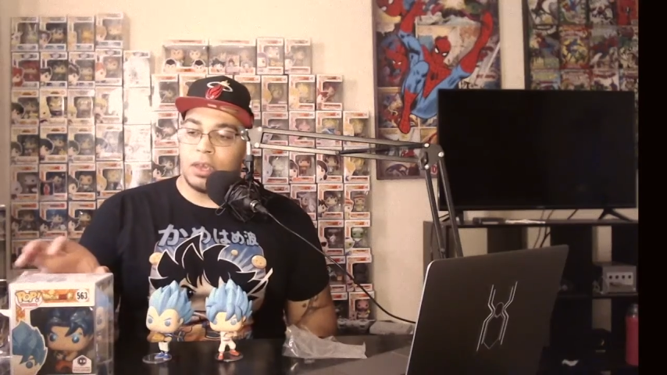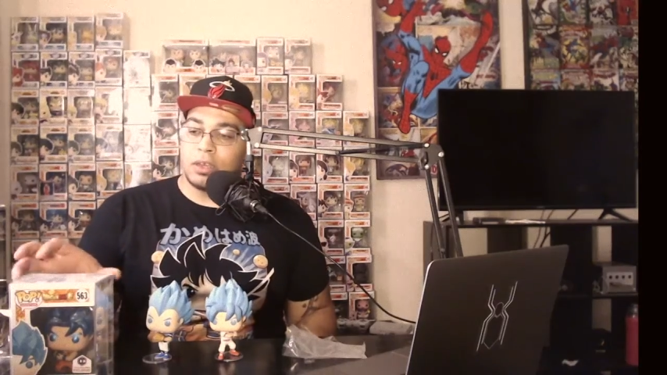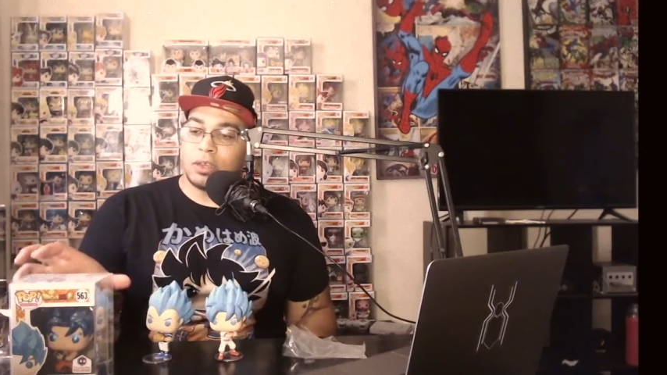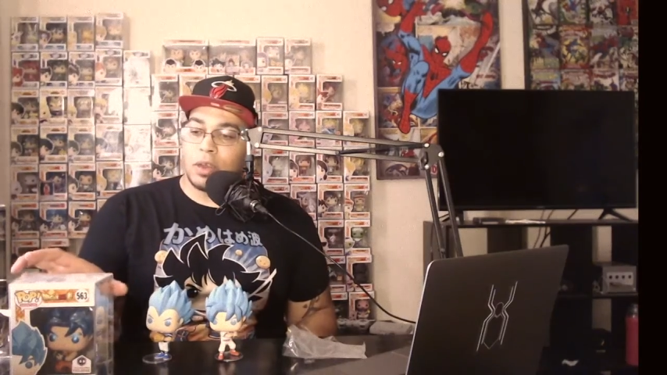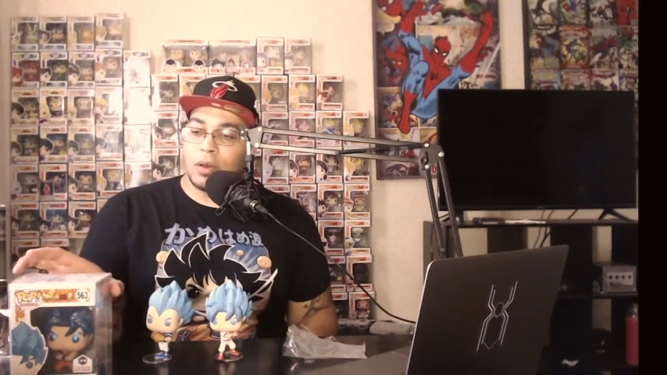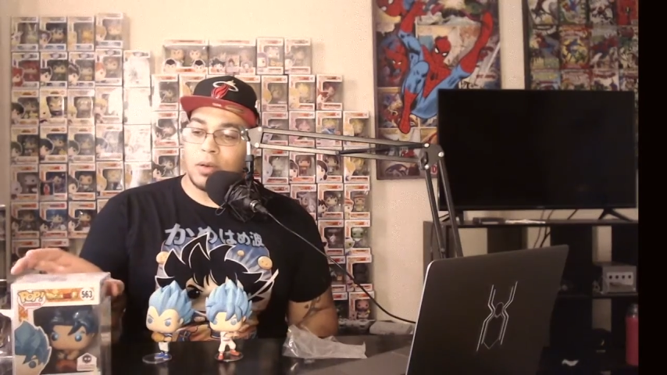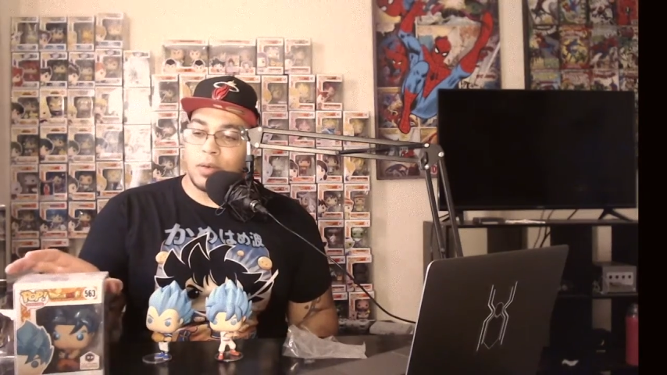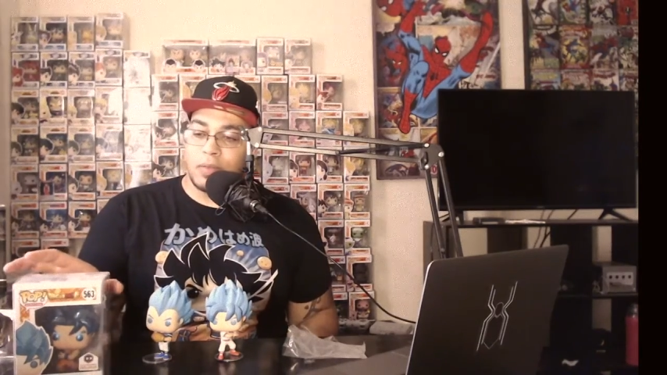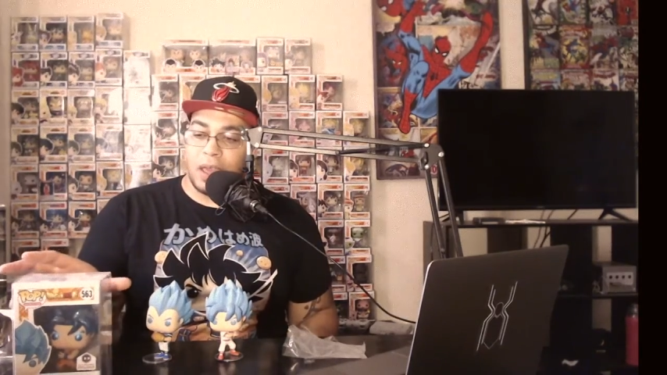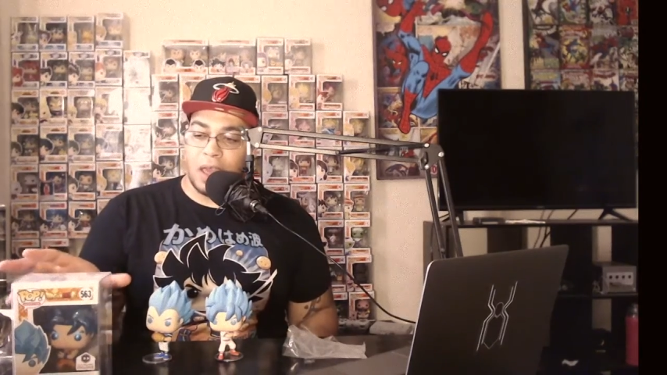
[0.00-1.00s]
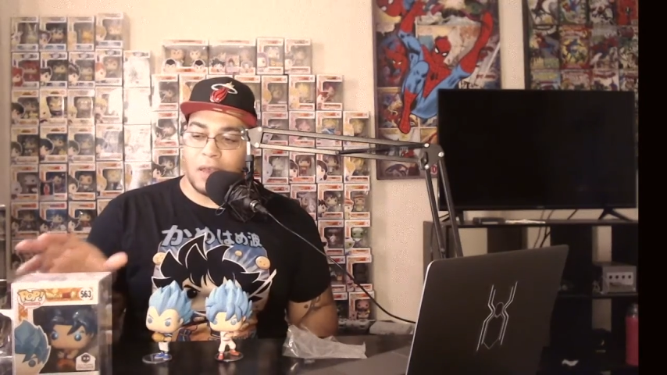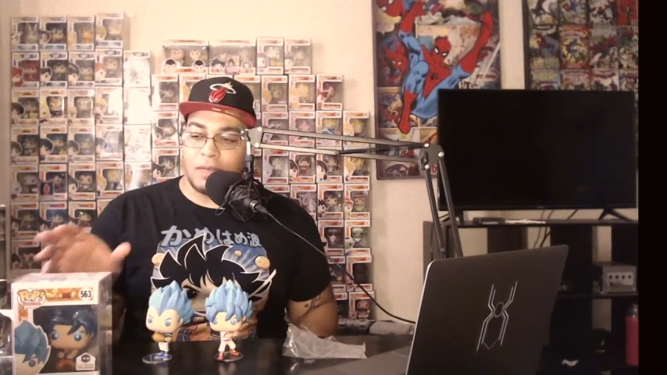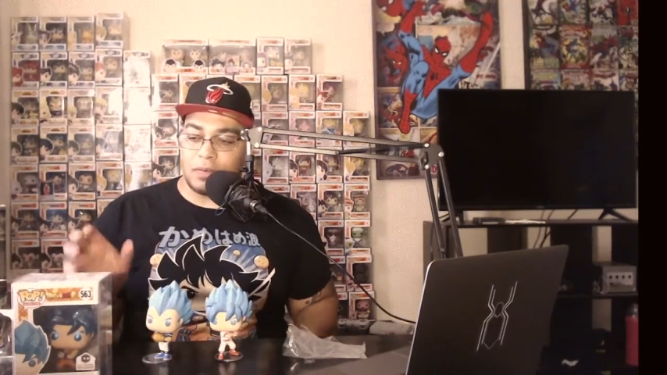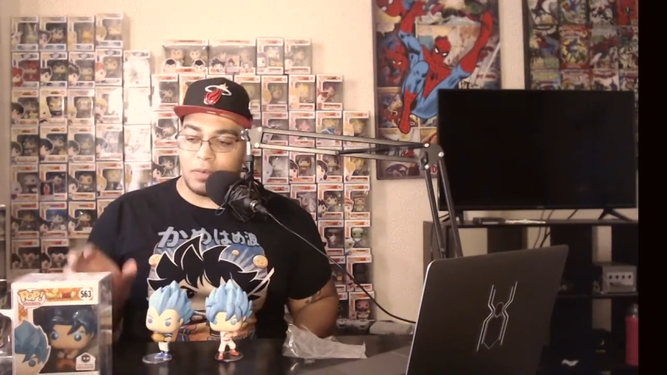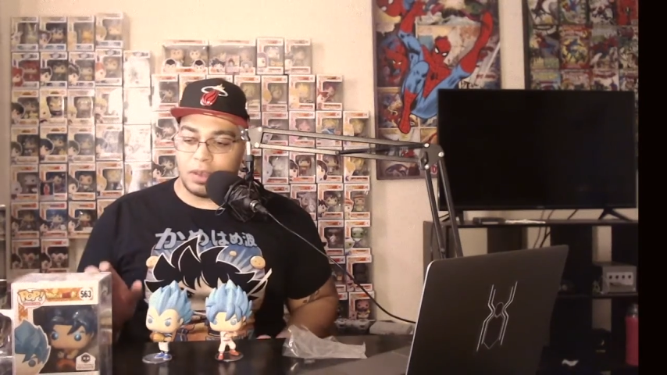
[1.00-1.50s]
so they
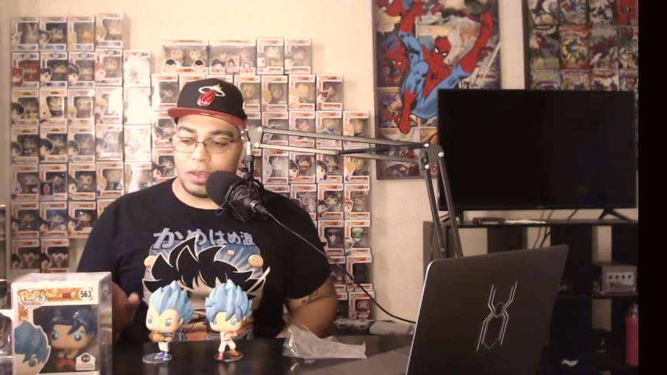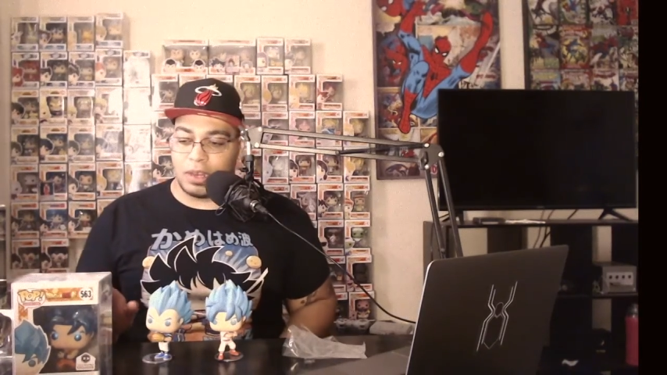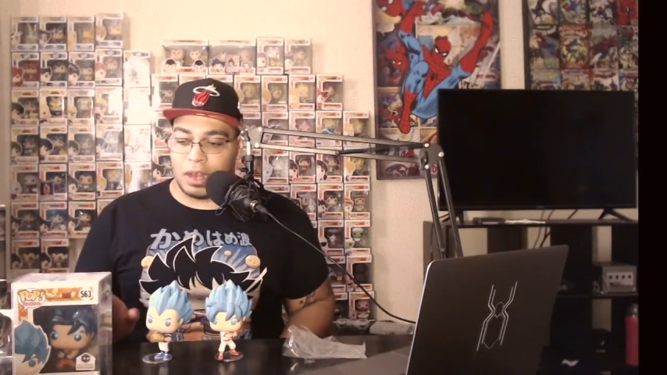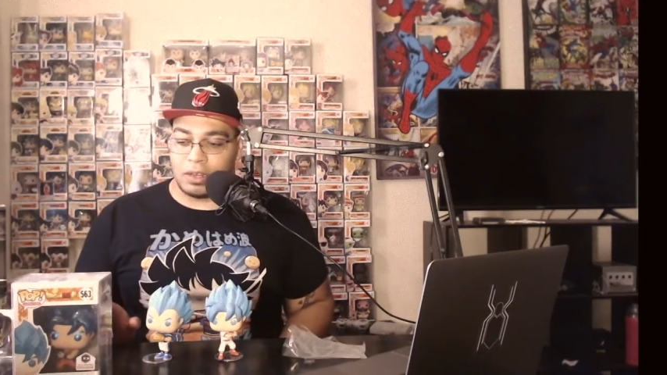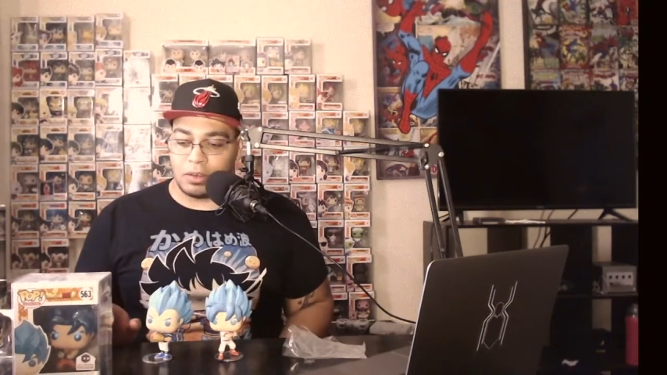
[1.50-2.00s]
haven't really done